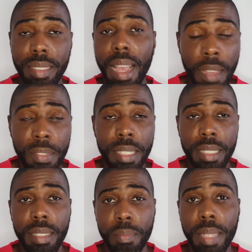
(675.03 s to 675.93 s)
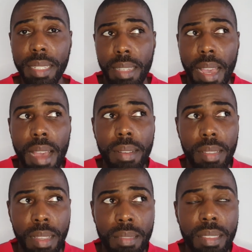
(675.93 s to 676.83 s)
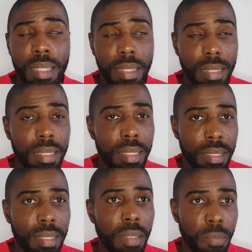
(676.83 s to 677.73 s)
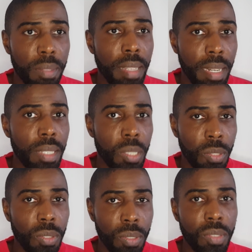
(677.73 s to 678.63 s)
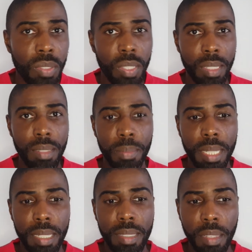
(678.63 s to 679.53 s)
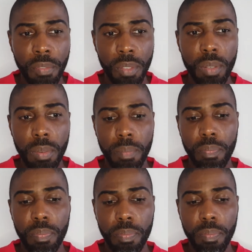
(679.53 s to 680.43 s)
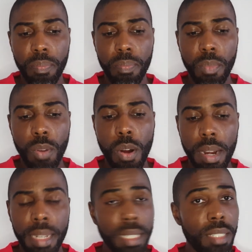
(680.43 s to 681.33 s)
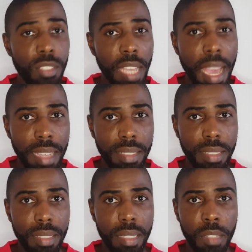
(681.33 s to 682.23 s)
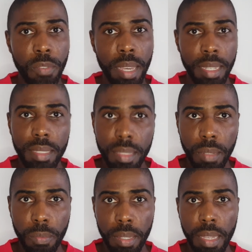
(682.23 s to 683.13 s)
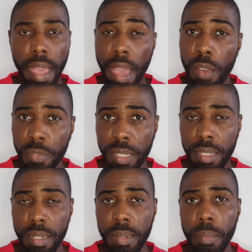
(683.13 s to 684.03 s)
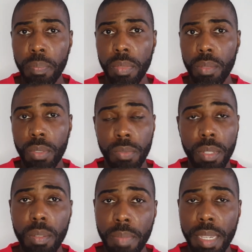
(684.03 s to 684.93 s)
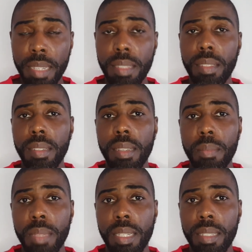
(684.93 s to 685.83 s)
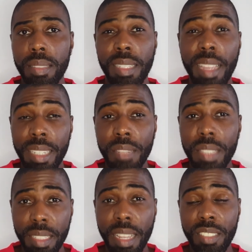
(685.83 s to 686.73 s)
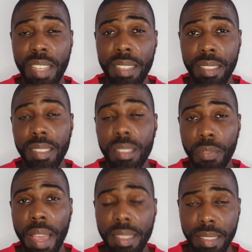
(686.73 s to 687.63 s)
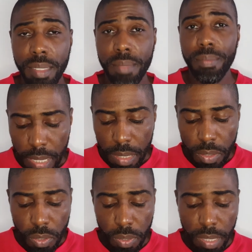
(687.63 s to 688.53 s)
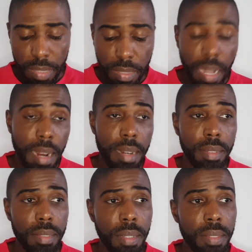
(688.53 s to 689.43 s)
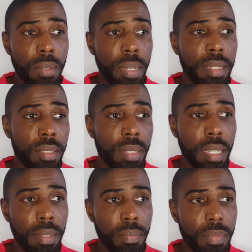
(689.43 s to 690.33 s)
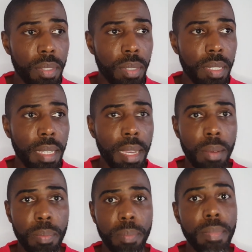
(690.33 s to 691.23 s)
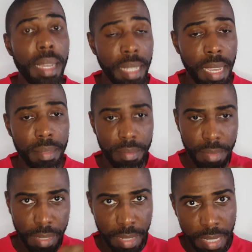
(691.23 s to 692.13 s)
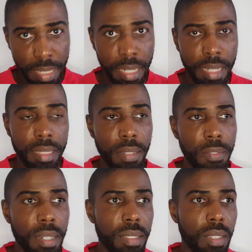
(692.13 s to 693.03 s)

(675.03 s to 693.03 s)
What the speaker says: after eating meat, yeah, I think it's something that I should consider, because I feel more energized if I eat something healthier with no meat, because even the digestion is faster. So these are the ways you can help. Again, link here in the first